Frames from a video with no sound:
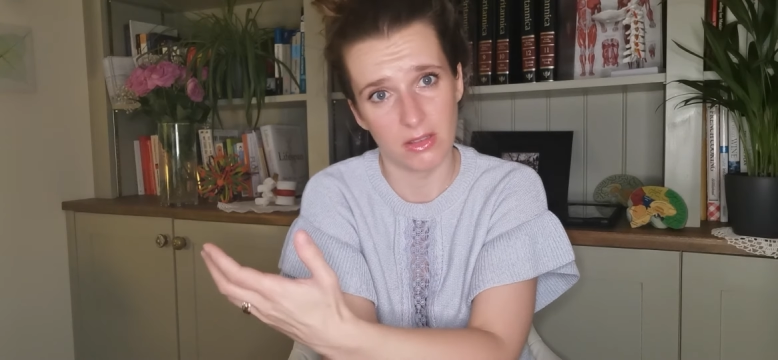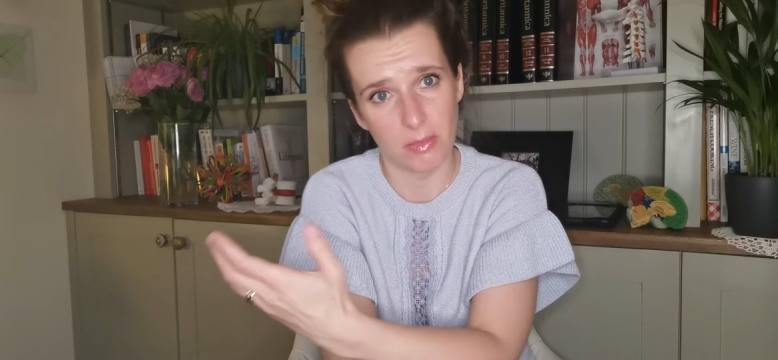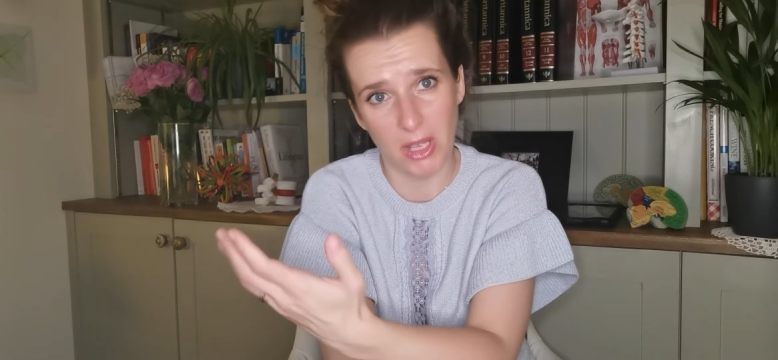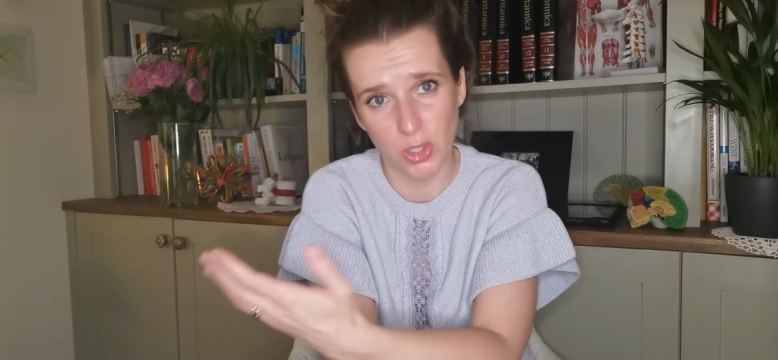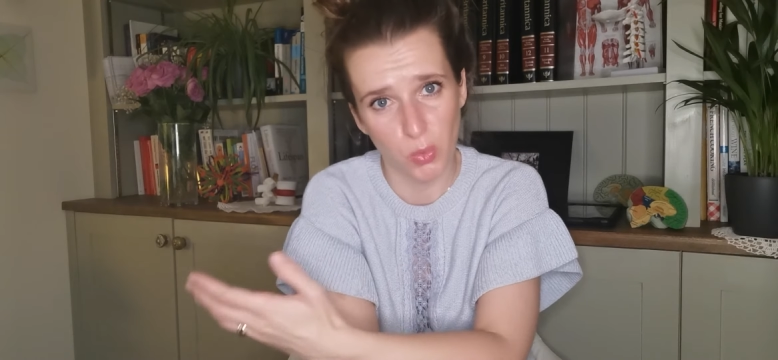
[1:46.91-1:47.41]

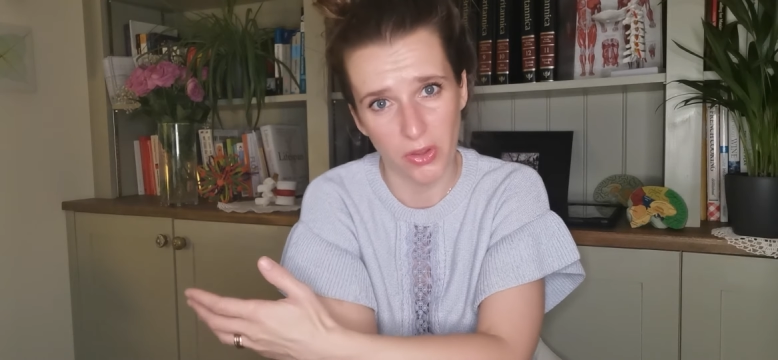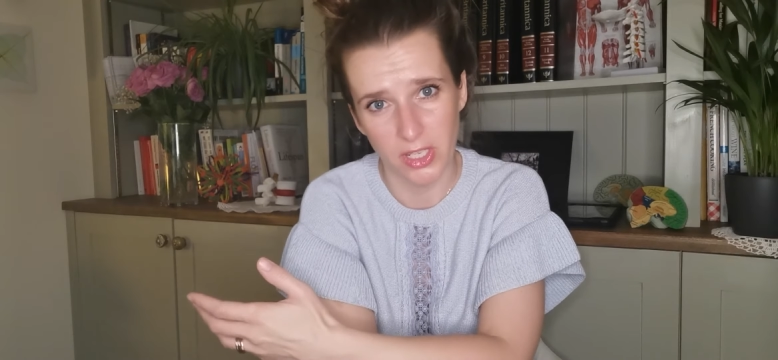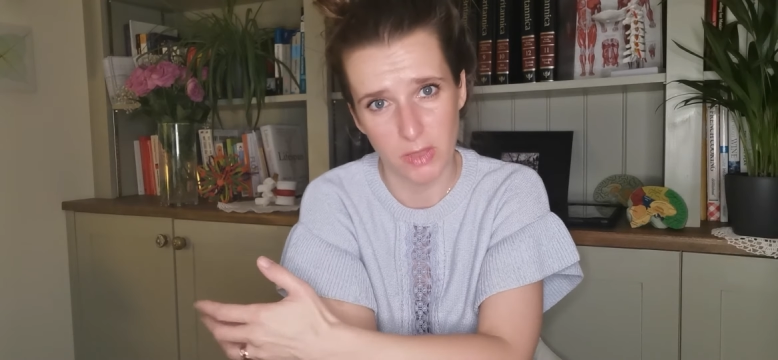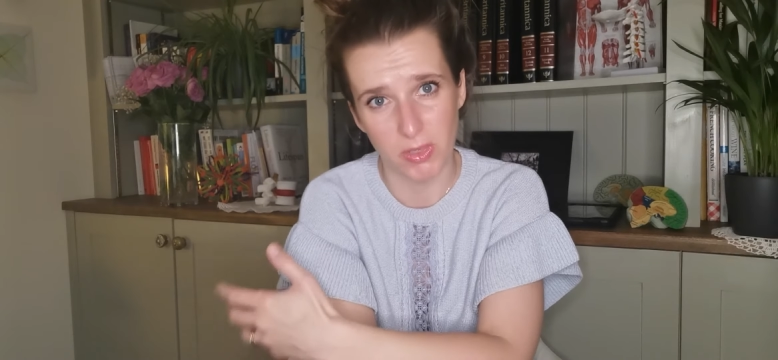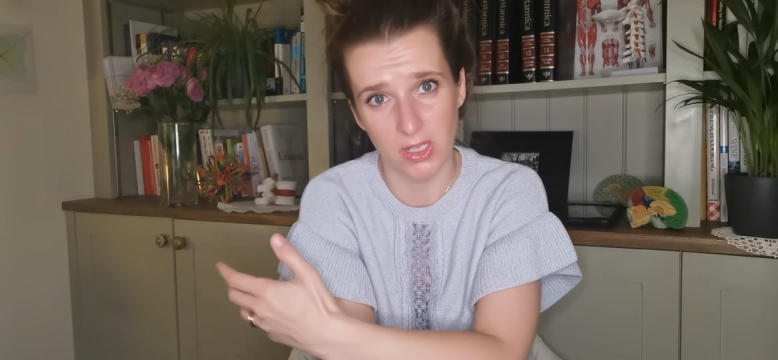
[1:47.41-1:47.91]
depends what the
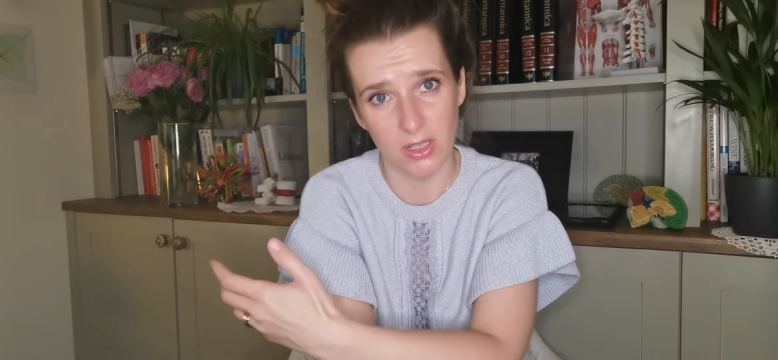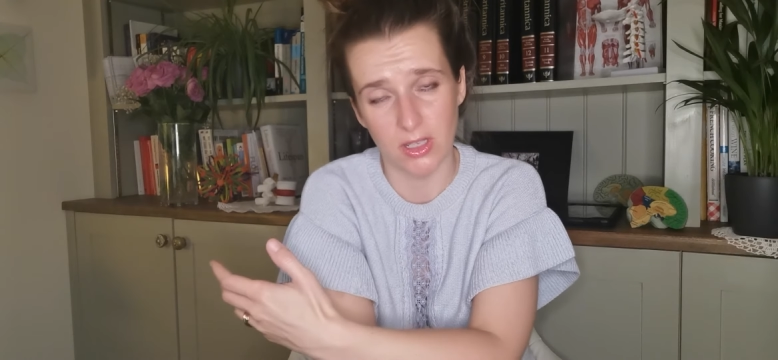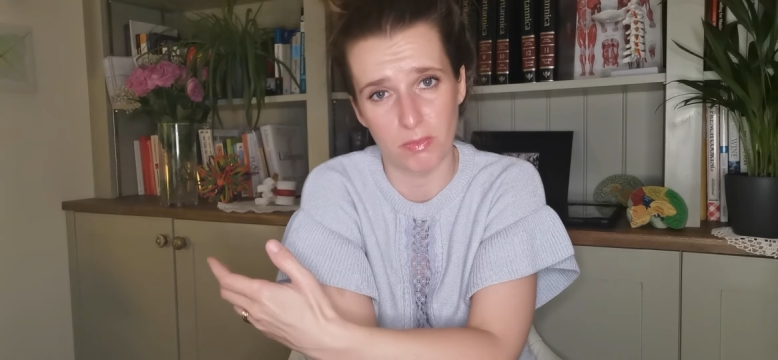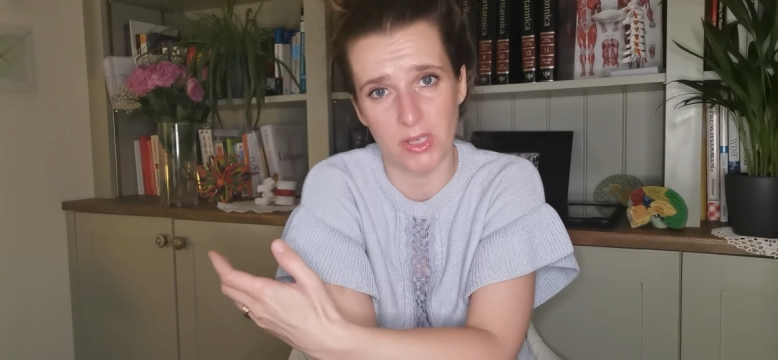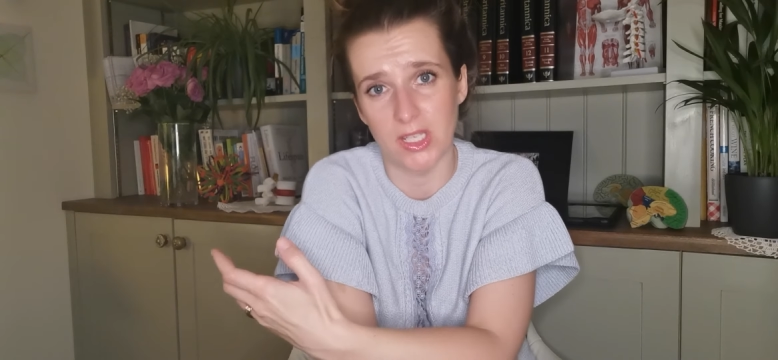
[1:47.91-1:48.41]
spe
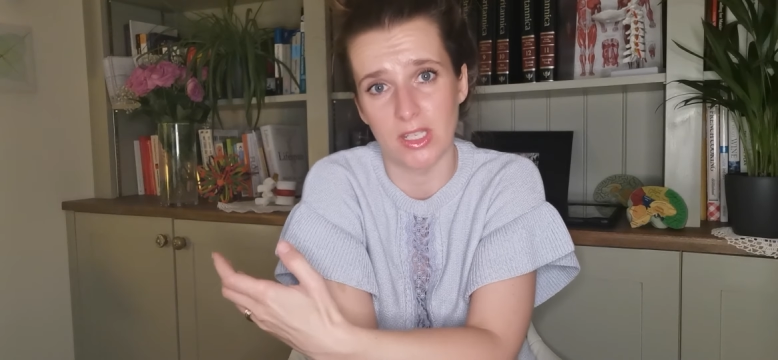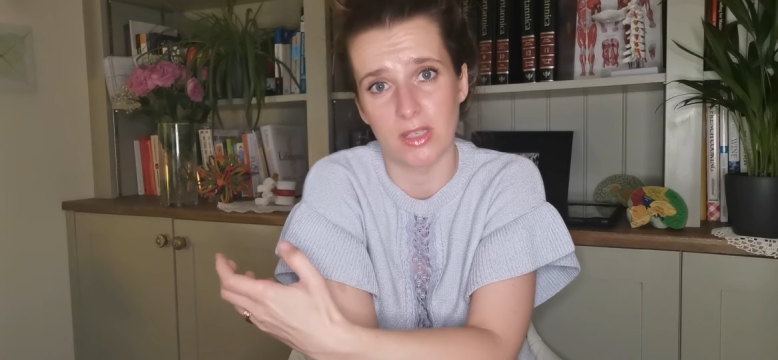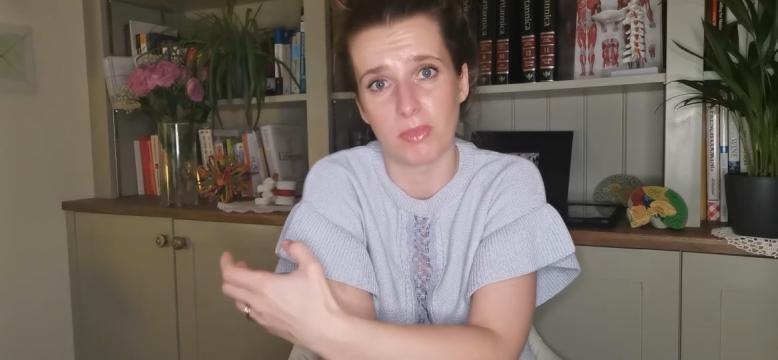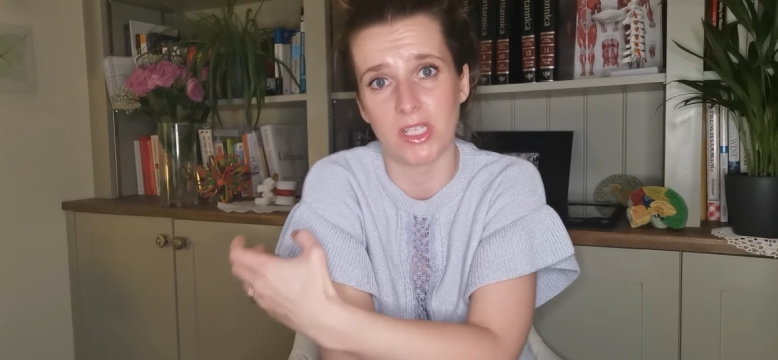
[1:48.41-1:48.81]
spe